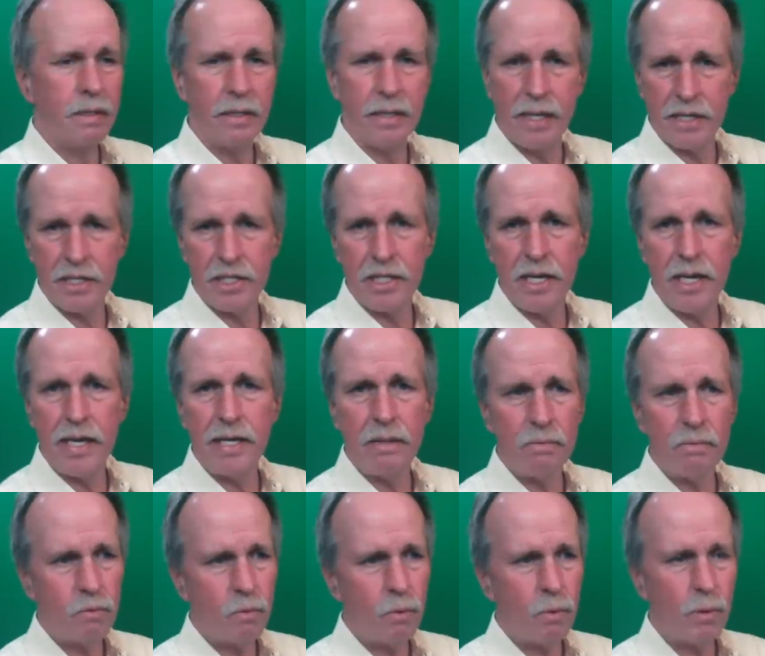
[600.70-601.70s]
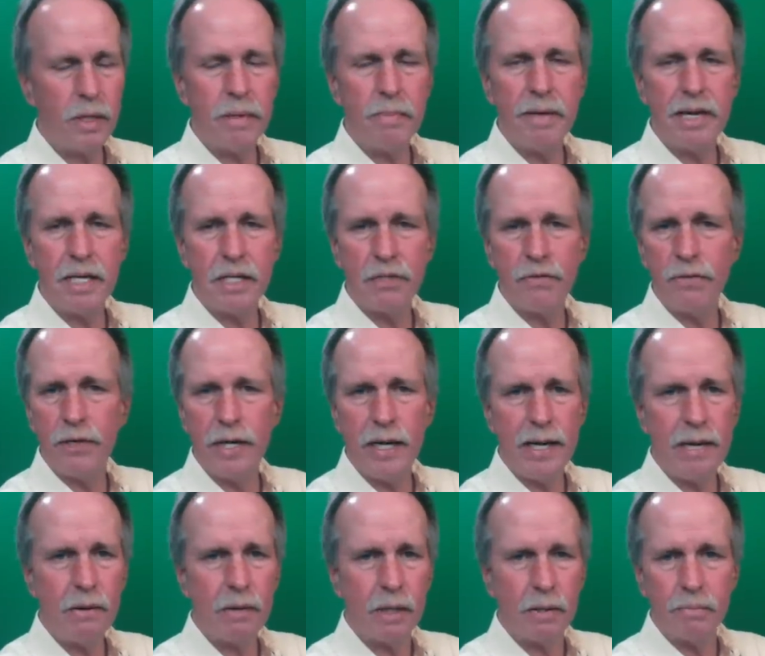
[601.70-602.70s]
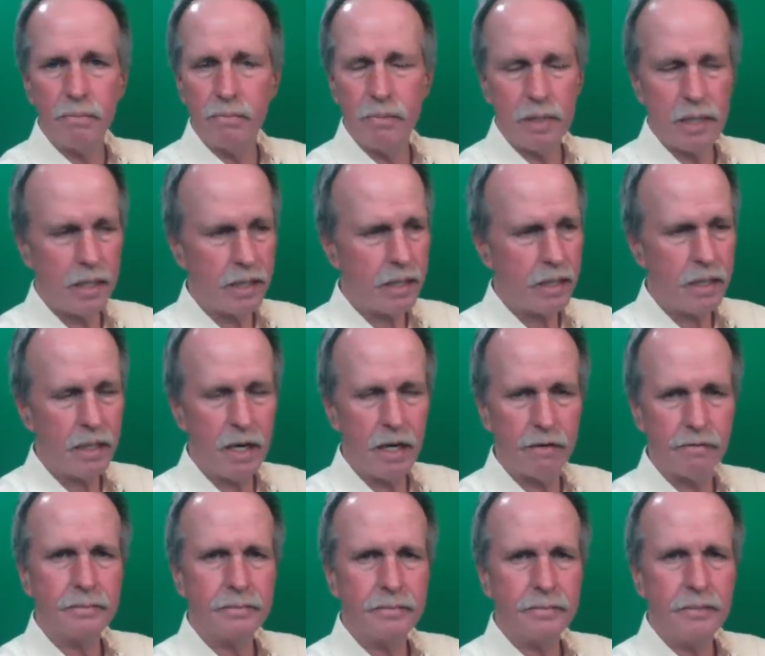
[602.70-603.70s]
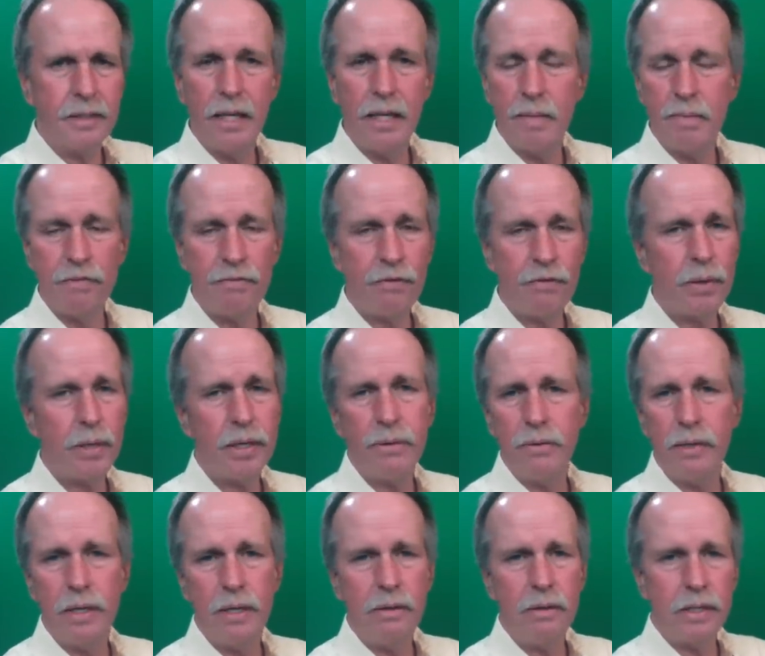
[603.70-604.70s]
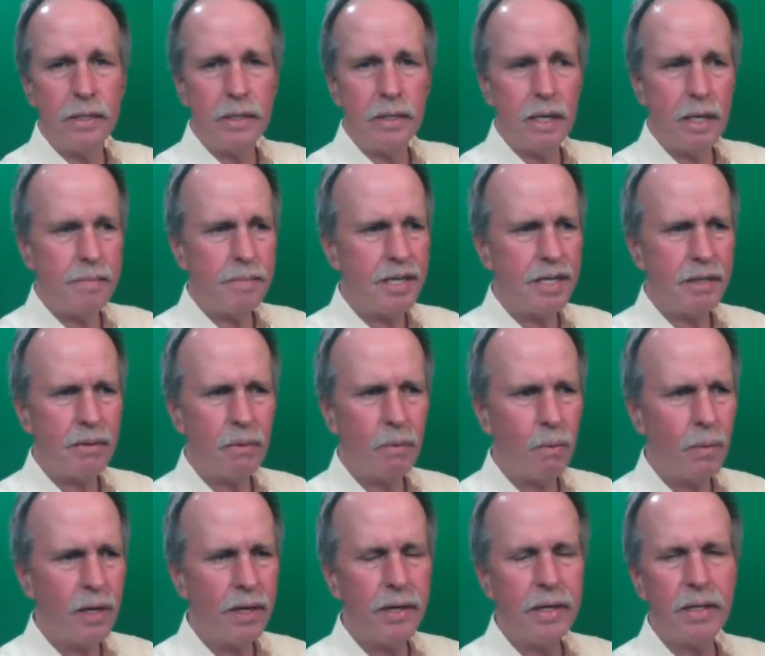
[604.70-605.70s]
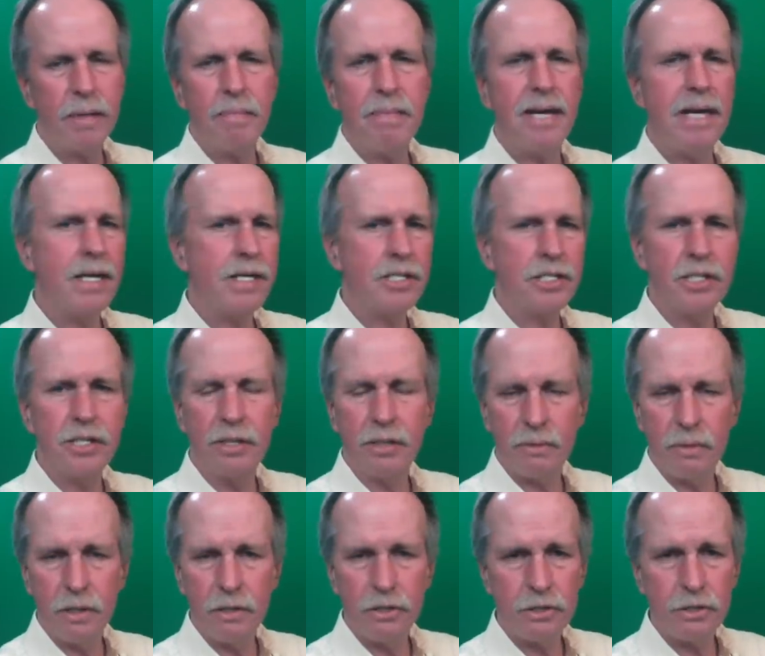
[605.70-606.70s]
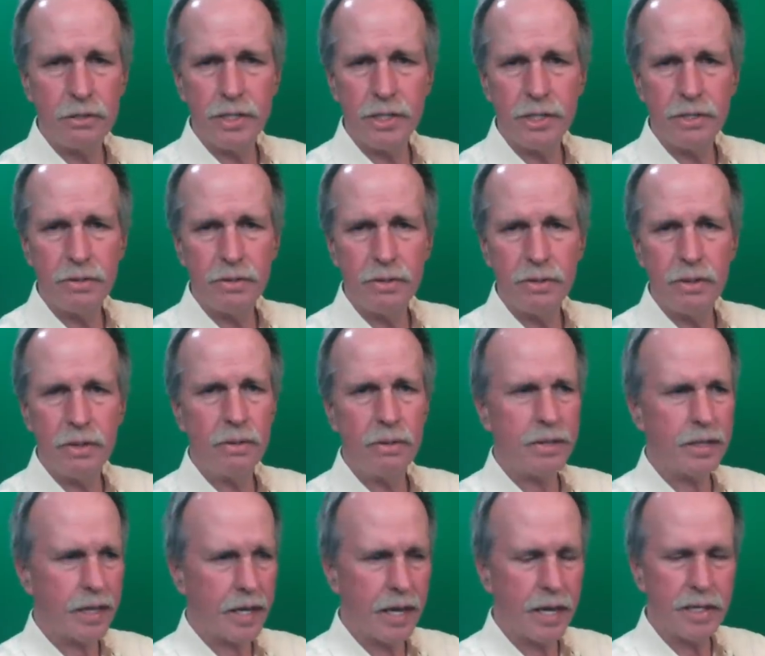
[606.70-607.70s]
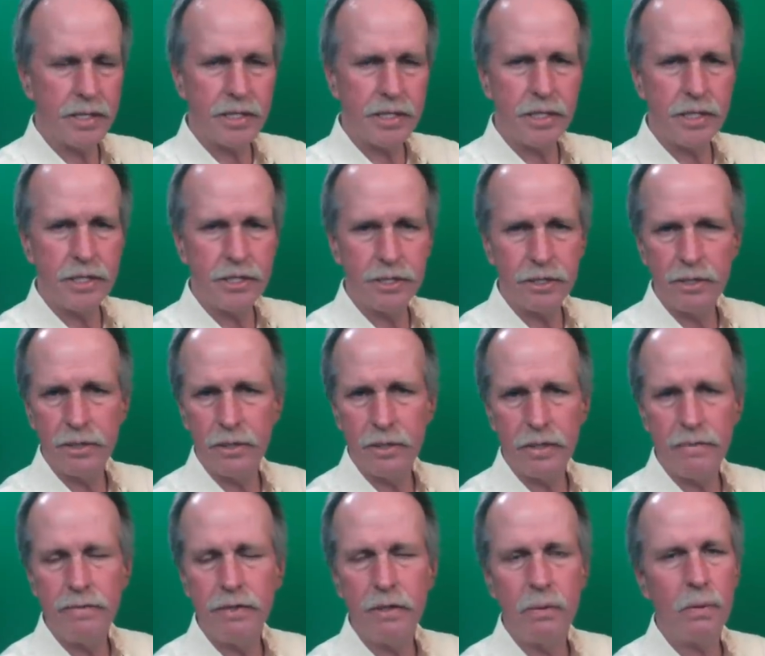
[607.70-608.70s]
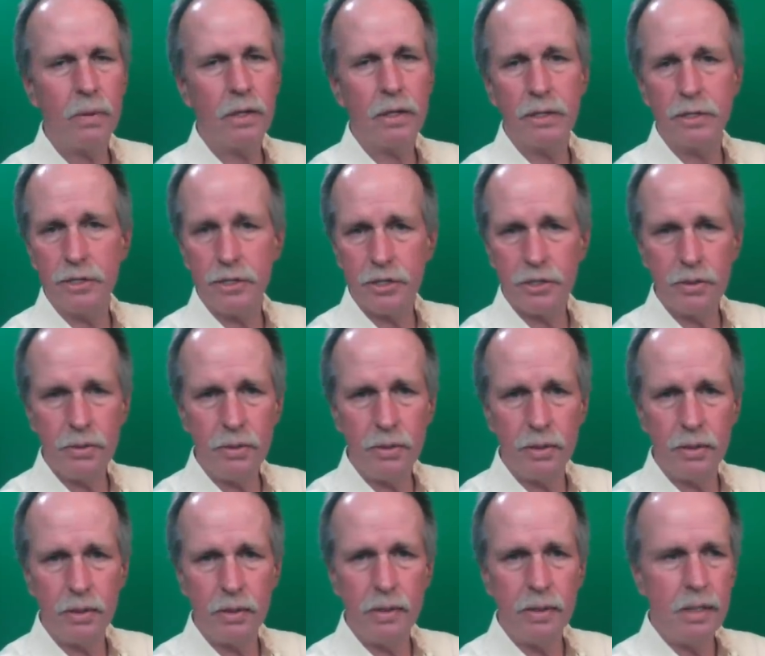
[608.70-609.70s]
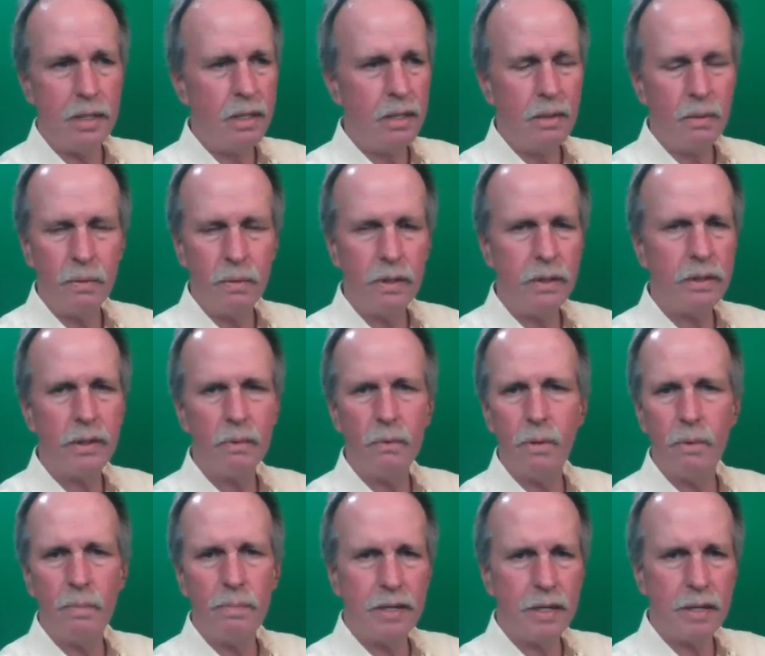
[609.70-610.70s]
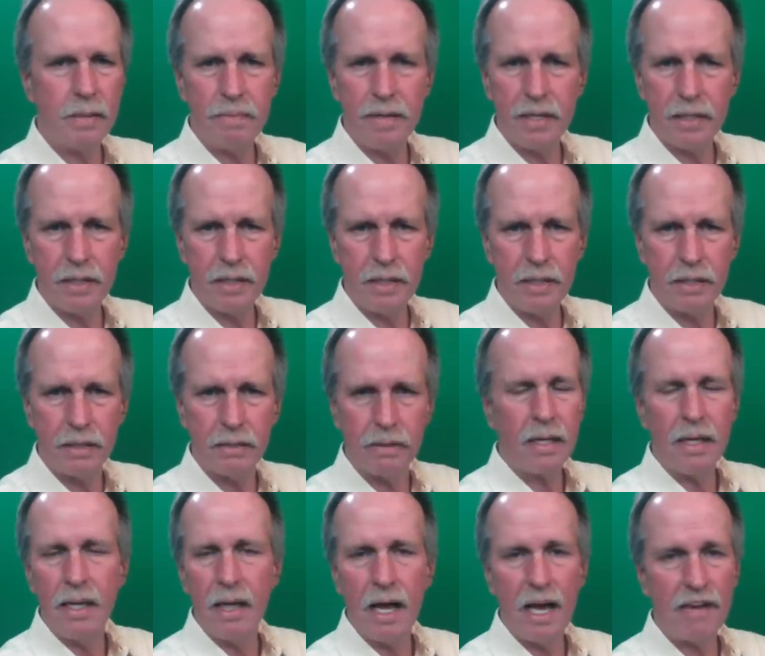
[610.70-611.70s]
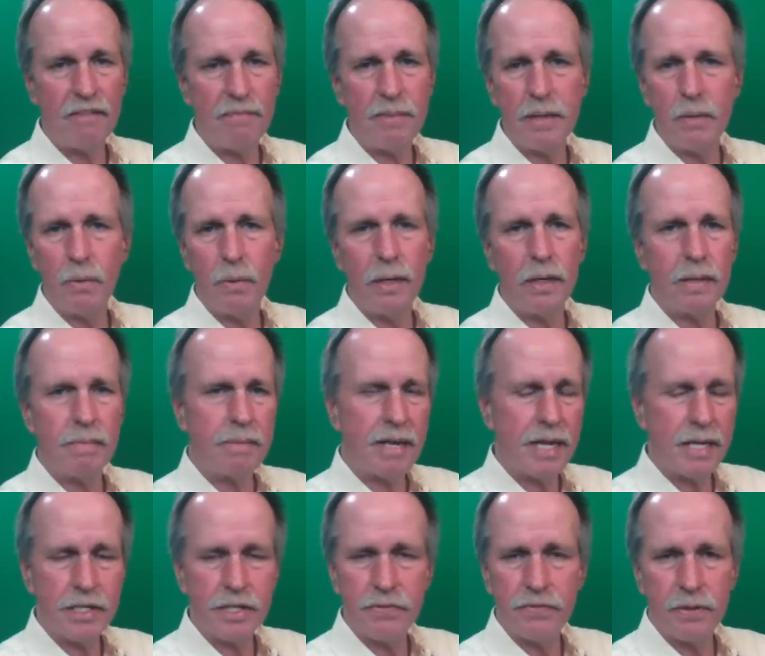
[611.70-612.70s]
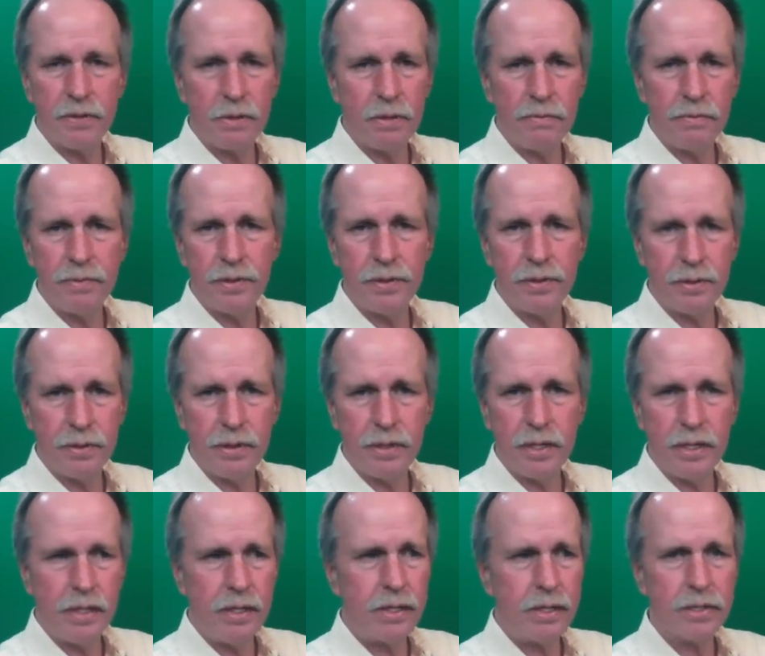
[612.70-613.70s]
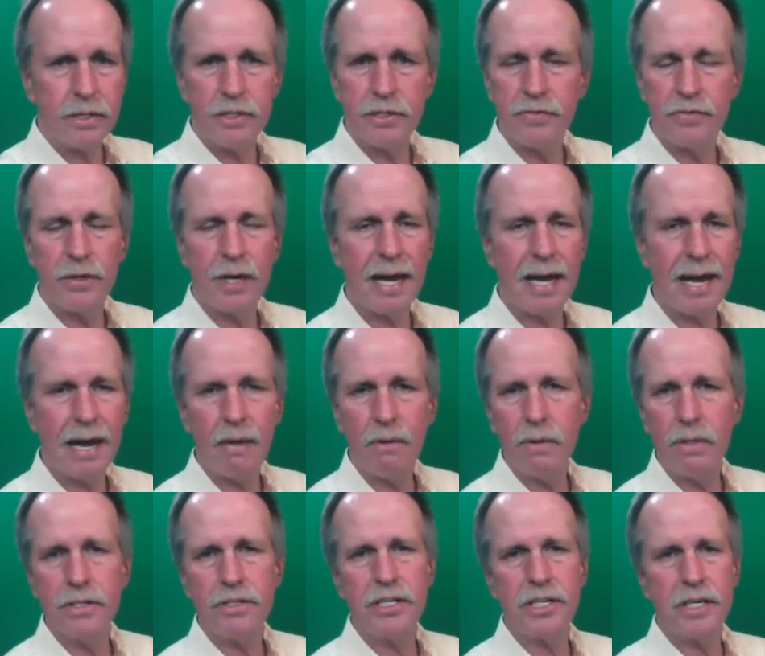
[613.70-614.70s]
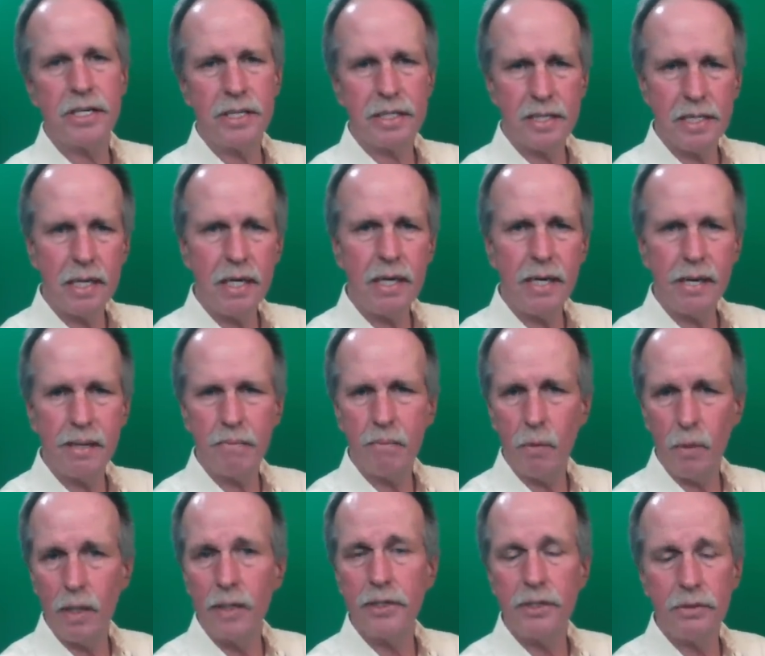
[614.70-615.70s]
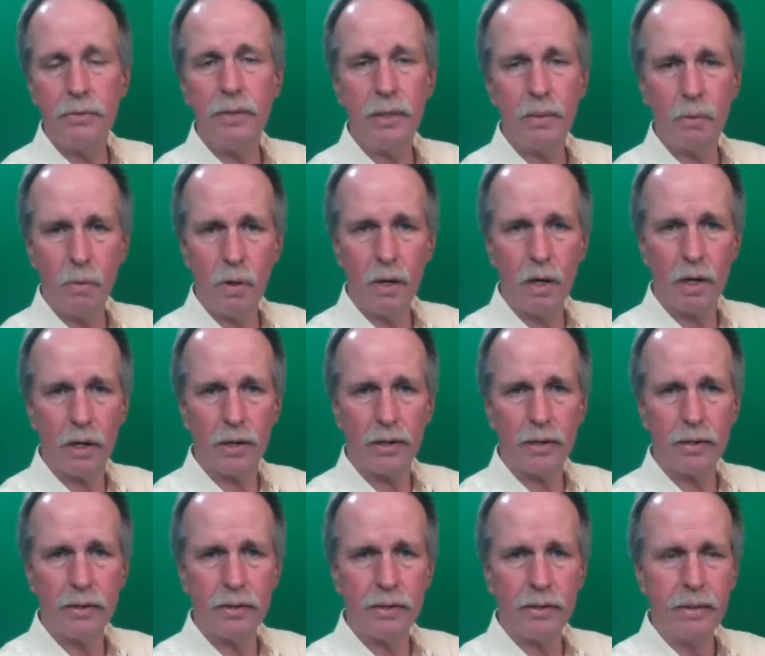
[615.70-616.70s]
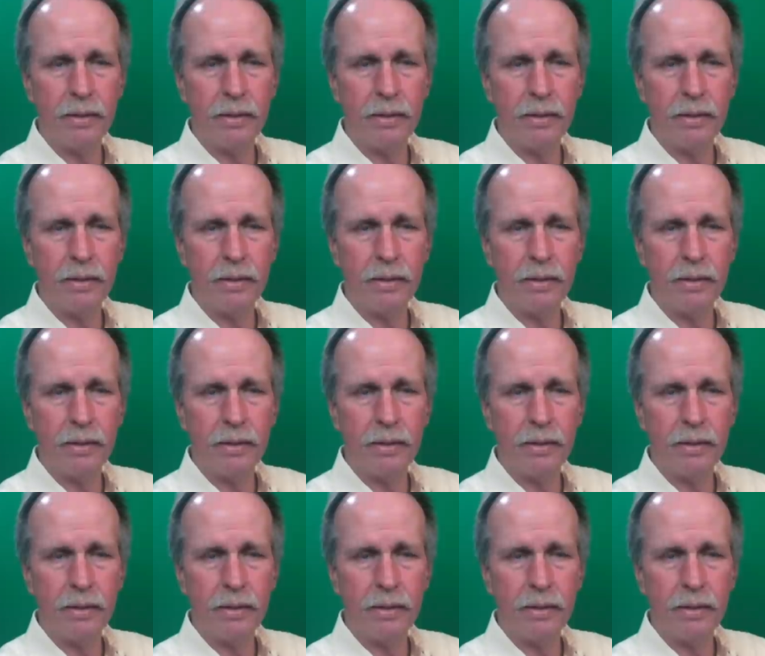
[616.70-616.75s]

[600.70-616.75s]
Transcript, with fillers: Next night, wear the mask for an hour, take it off. And before you know it, I mean, wearing a mask to the grocery store or the gas station or even to work or school really won't be a big deal. I've been wearing masks for over 30 years for hours at a time while doing work.